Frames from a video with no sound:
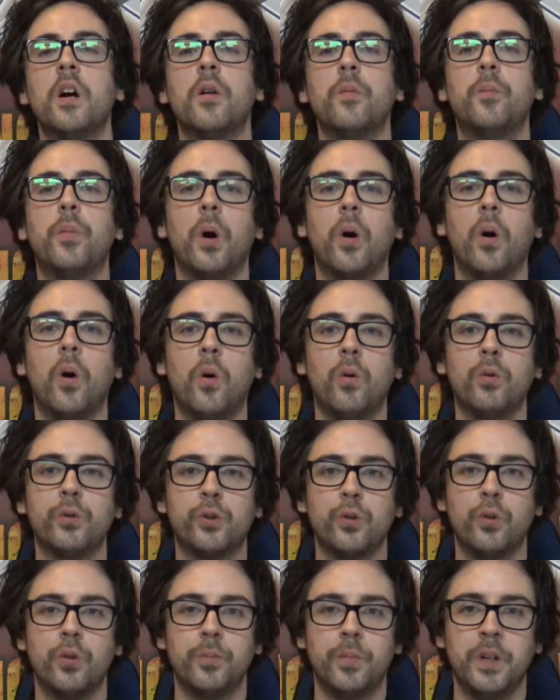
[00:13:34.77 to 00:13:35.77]
but
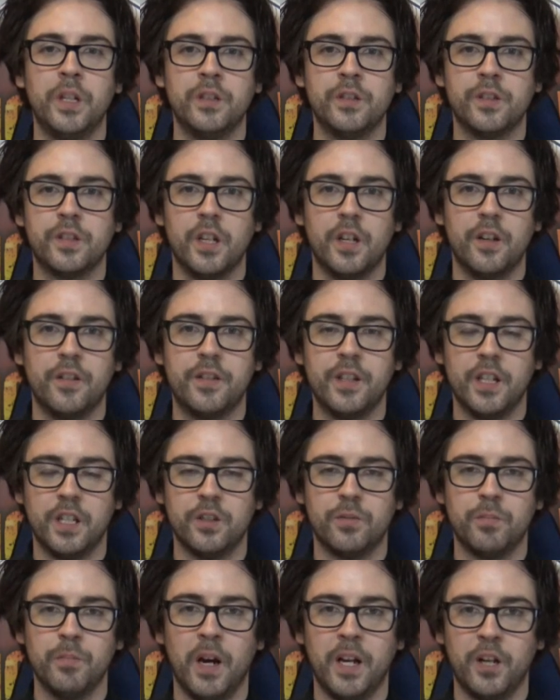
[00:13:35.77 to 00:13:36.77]
also it means that
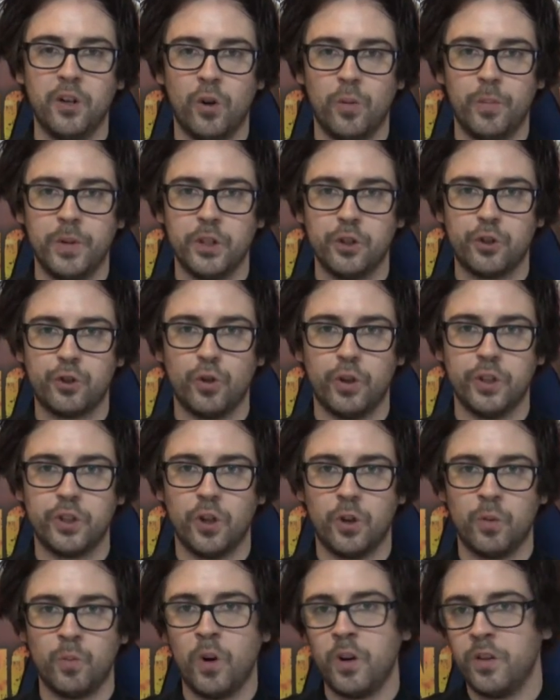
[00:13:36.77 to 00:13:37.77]
things might not be destroyed
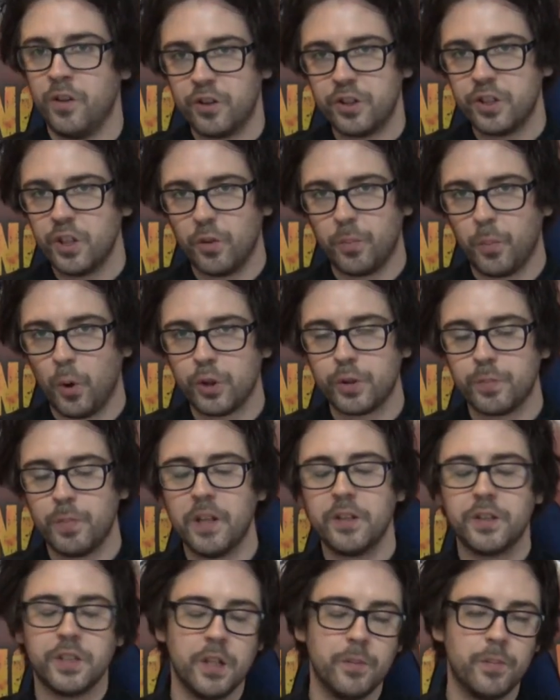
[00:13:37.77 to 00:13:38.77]
turn 1. There's still a
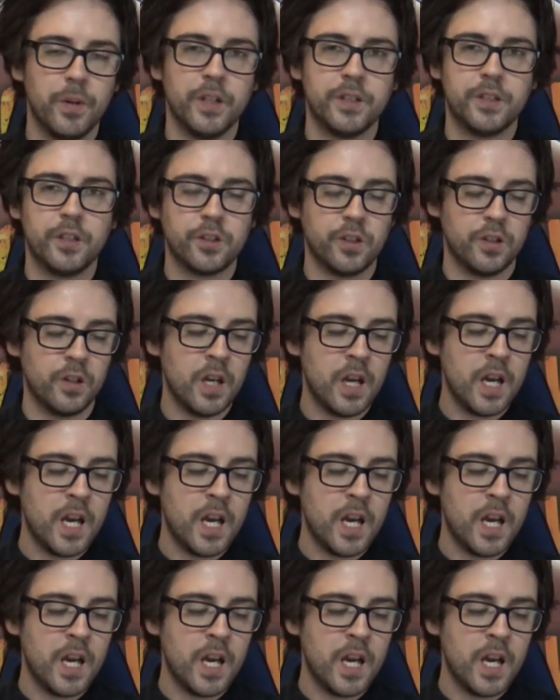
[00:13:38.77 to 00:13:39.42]
possibility, but it doesn't.